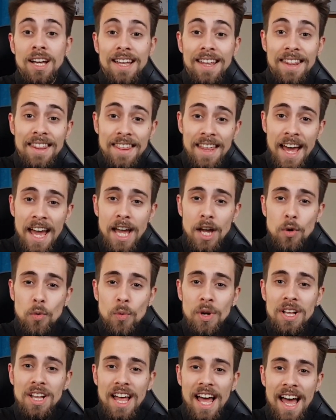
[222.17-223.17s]
they
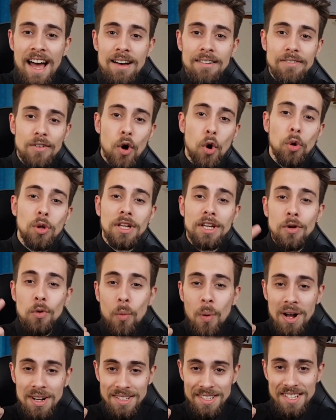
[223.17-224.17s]
will have only
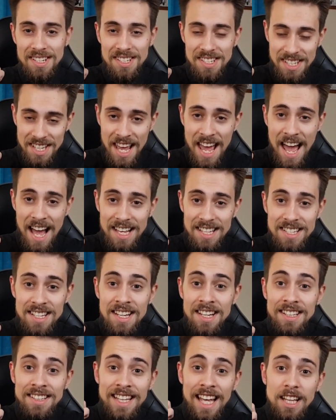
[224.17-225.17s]
one CCX.
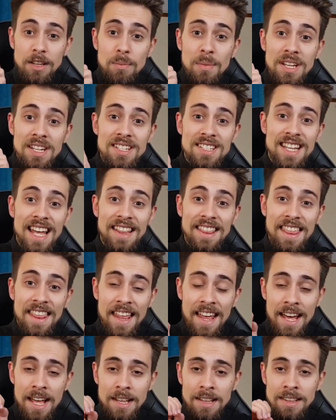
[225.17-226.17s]
That means that
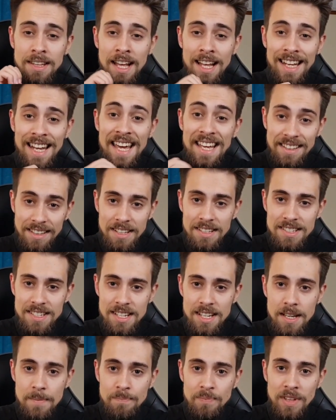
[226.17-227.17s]
the, the
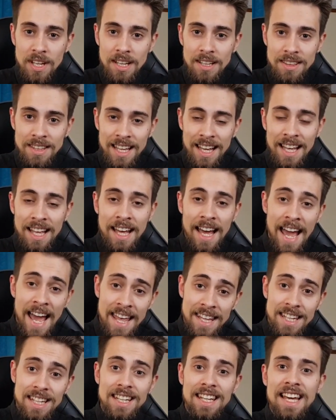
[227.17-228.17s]
latency, the
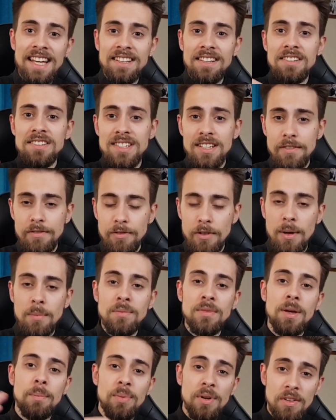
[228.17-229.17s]
added latency
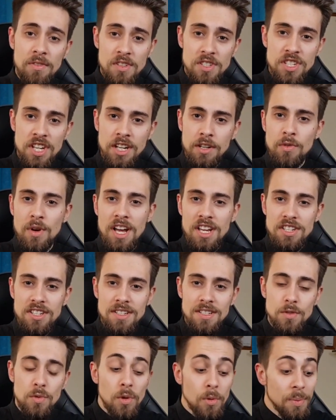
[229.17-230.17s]
from the previous
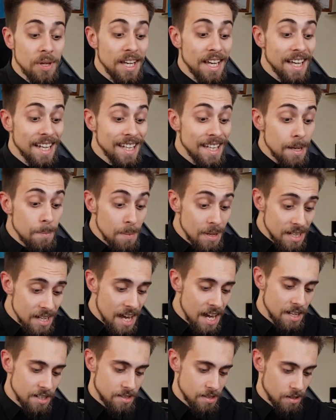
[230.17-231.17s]
generations will be
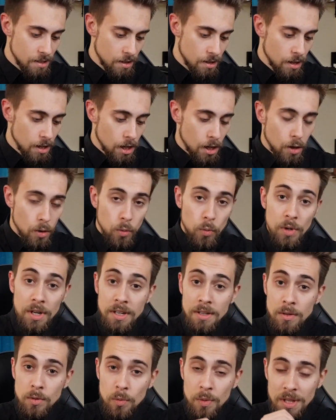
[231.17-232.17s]
eliminated.
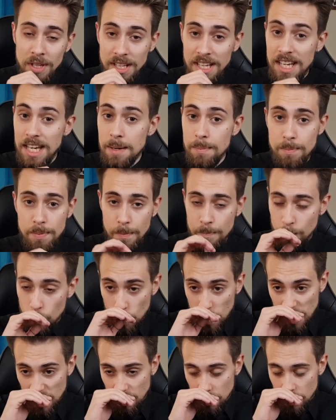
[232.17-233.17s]
We'll, we'll keep,
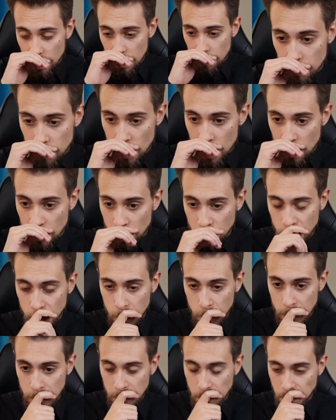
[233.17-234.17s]
we'll keep, no,
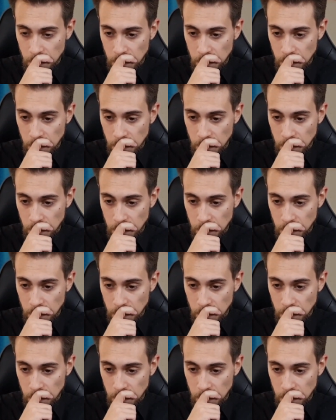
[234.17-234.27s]
we'll,